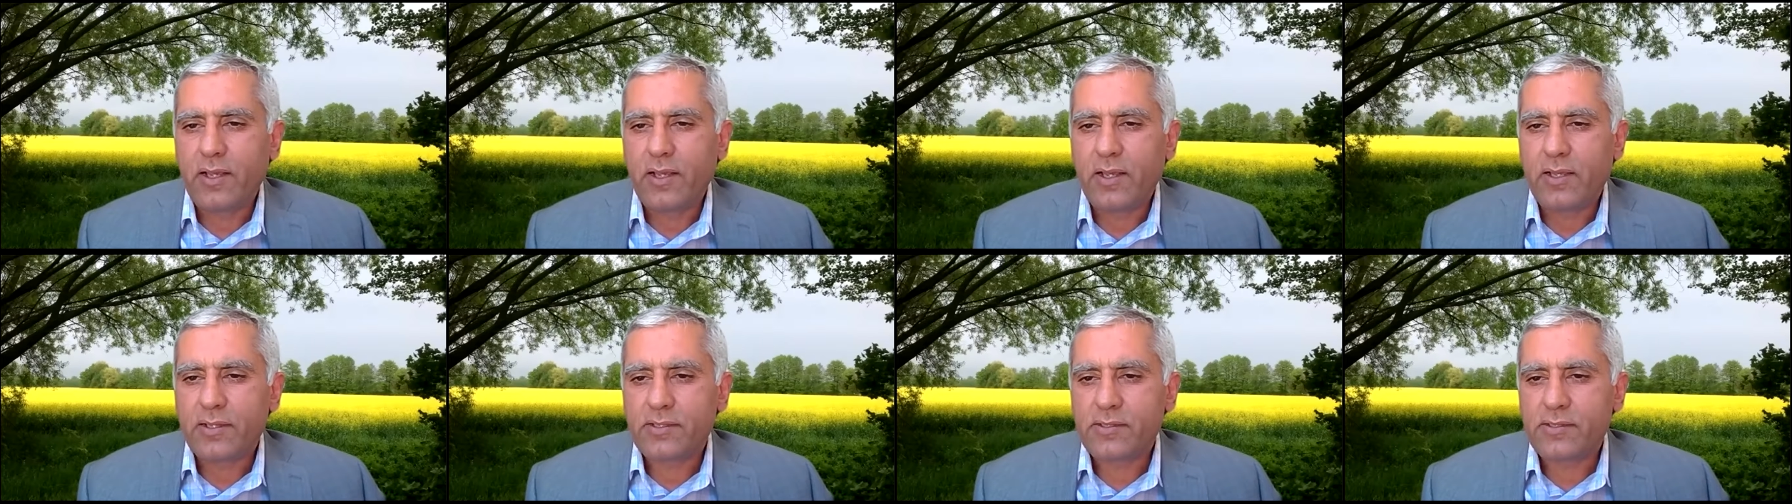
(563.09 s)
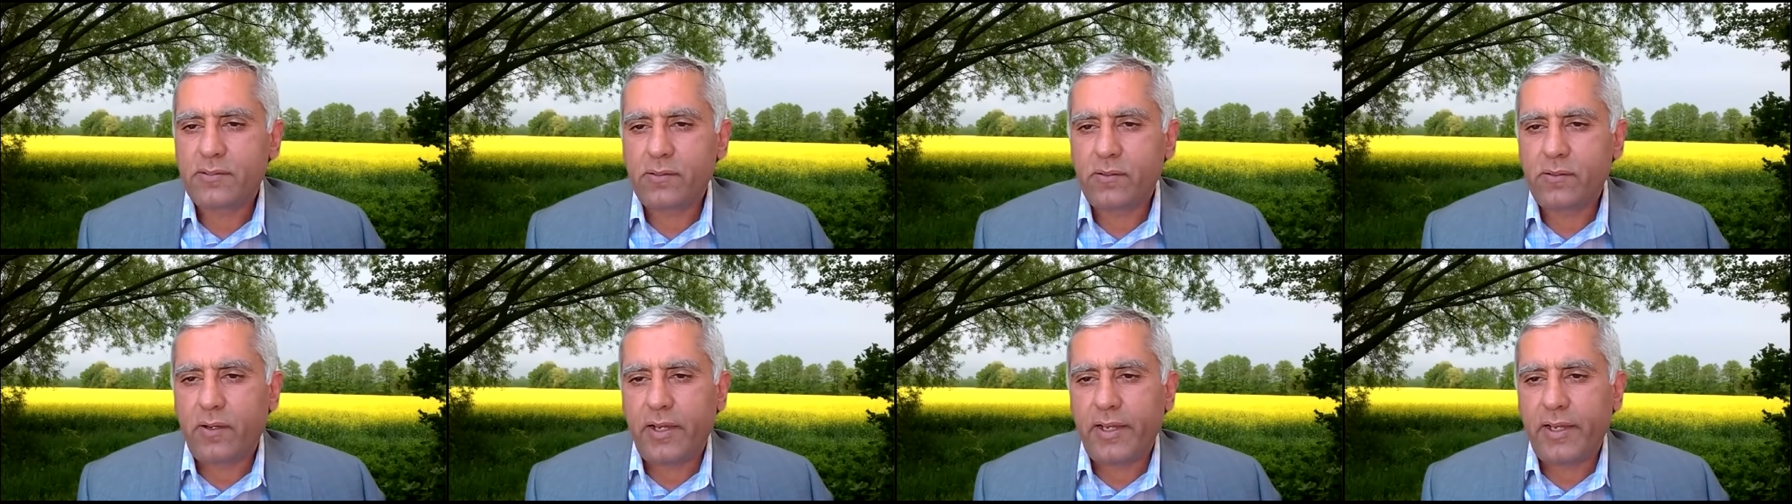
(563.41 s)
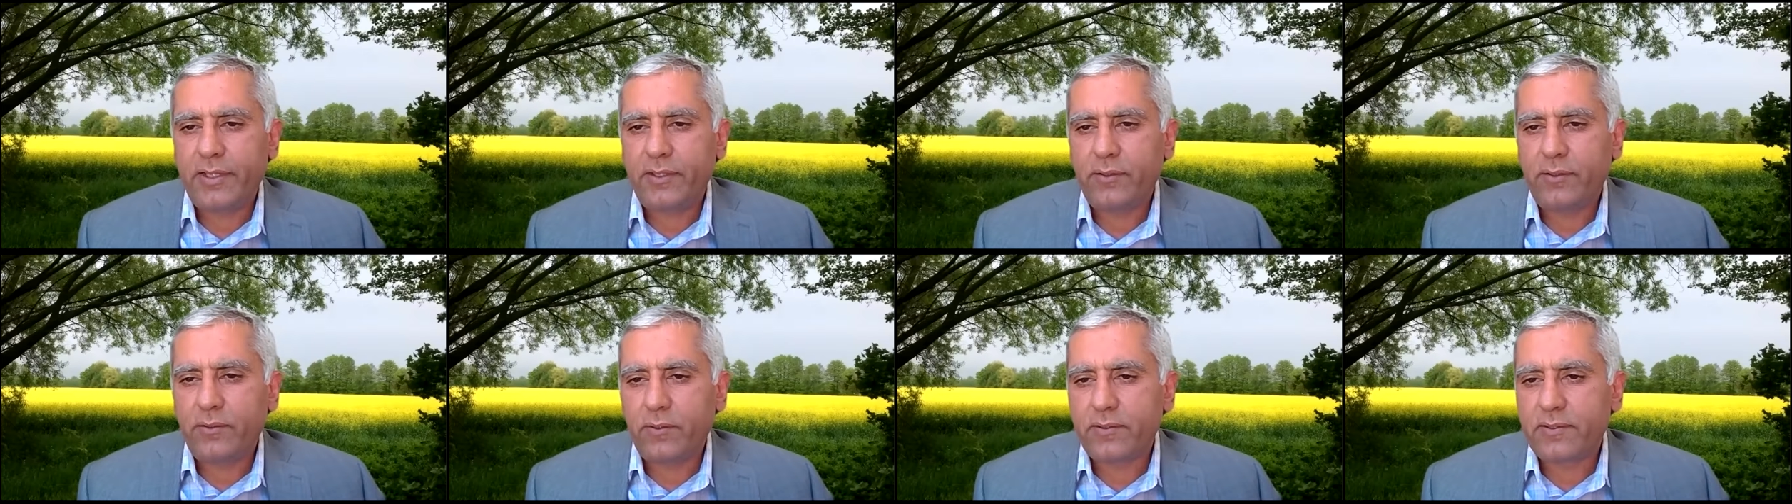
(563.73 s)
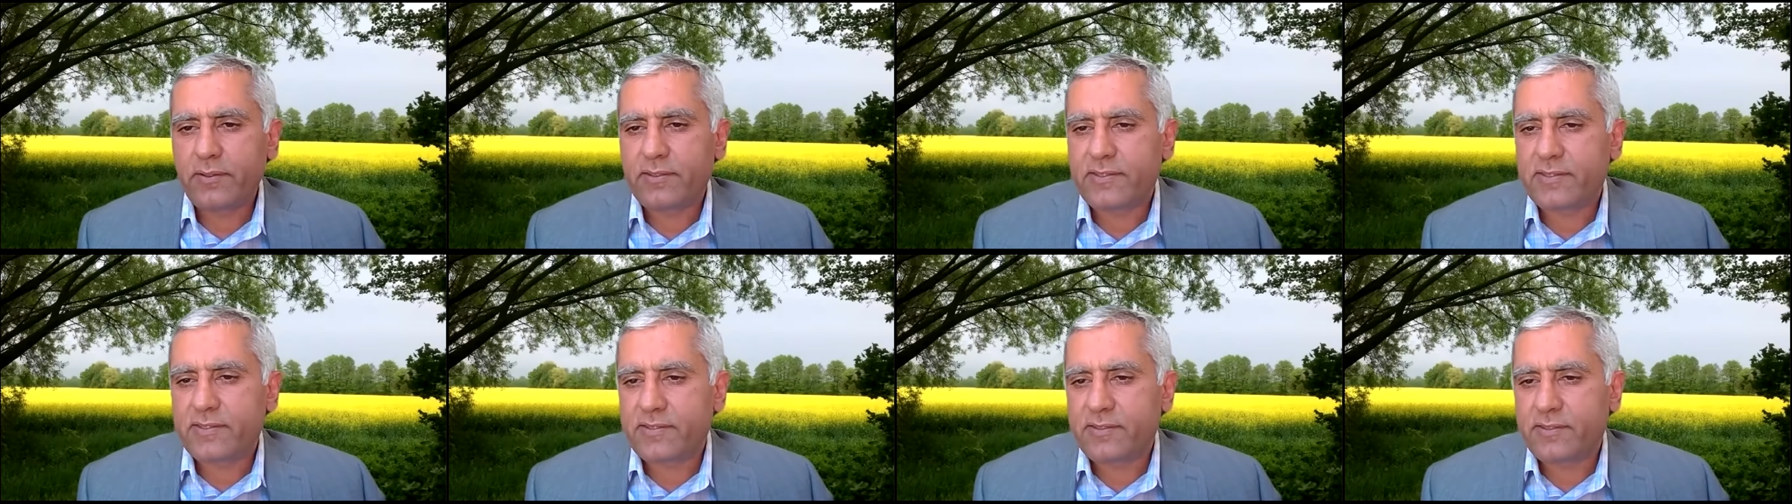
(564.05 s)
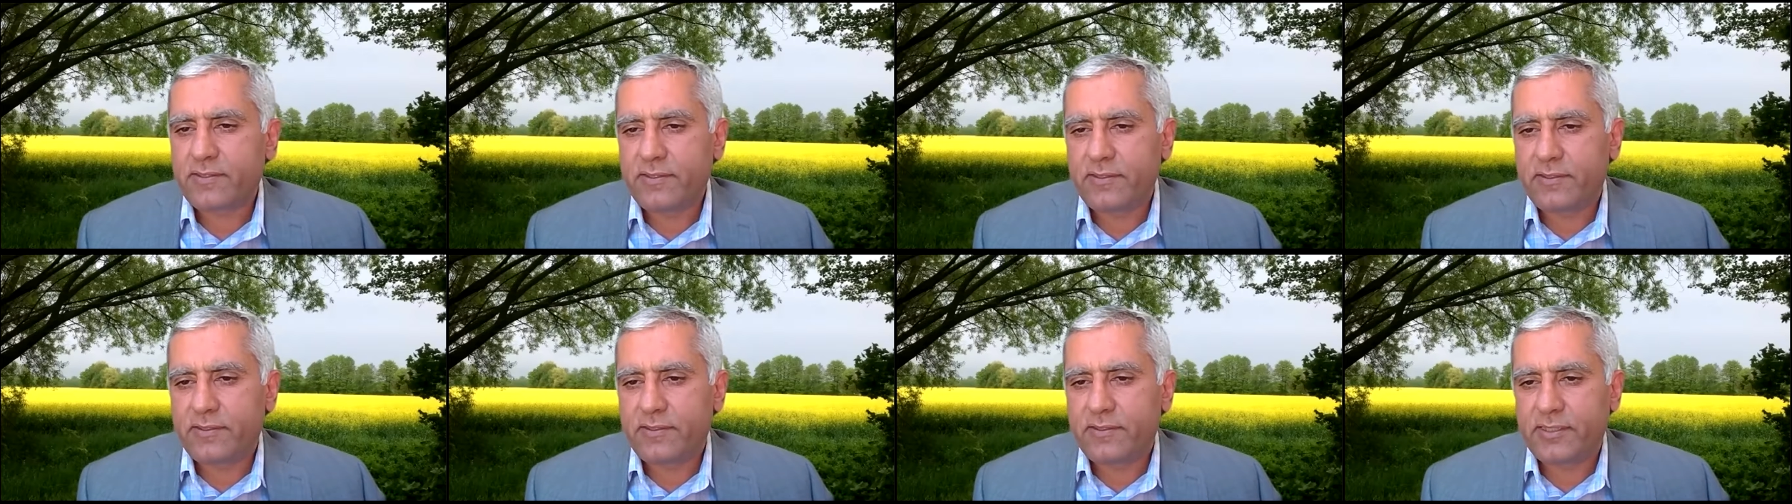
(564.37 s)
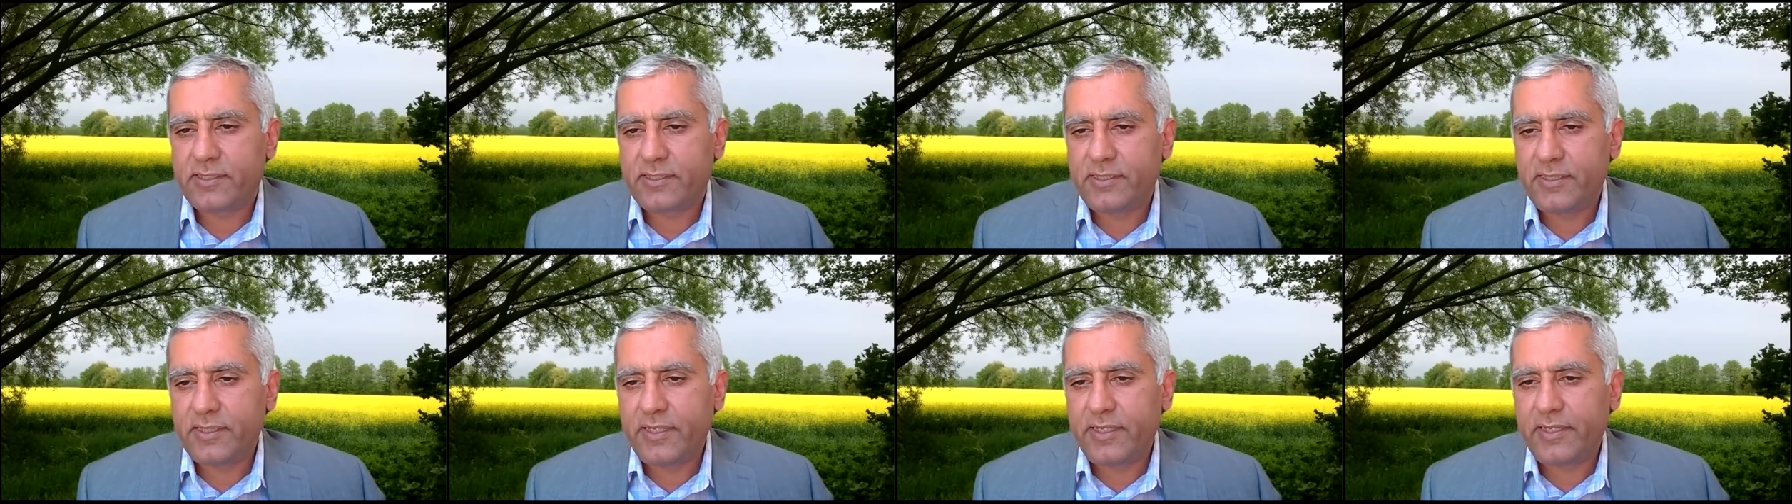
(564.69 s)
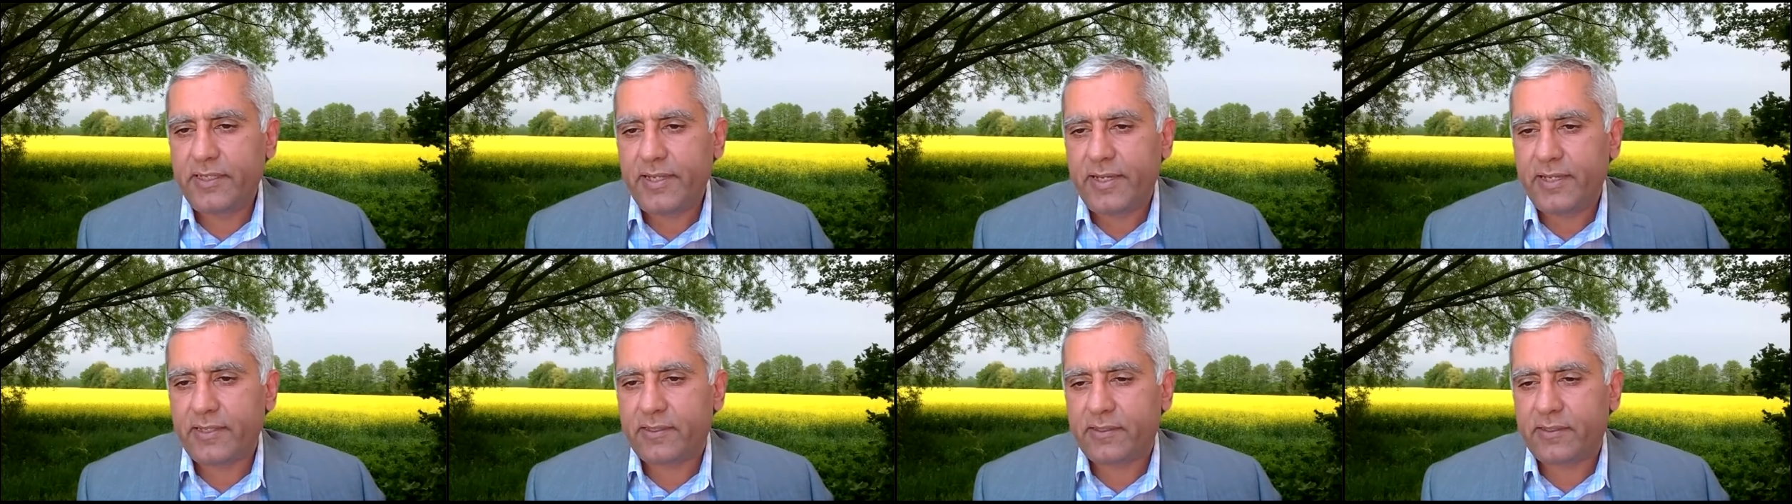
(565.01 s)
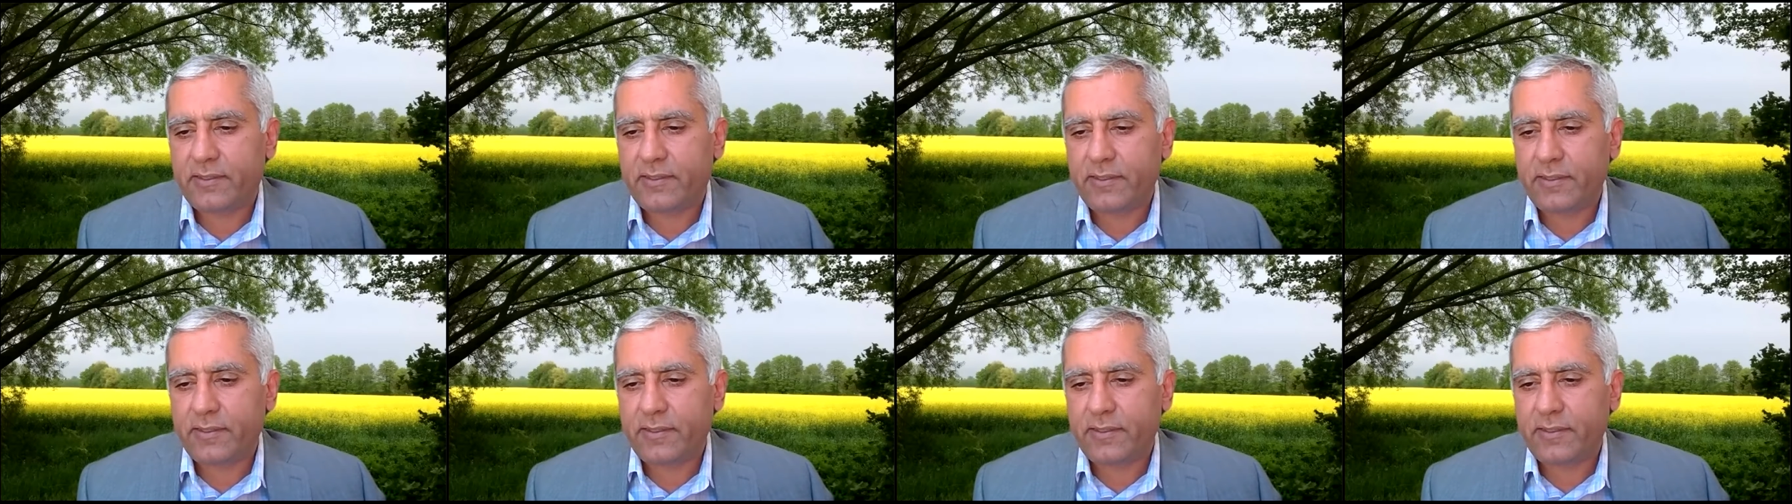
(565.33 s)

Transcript: So I don't see that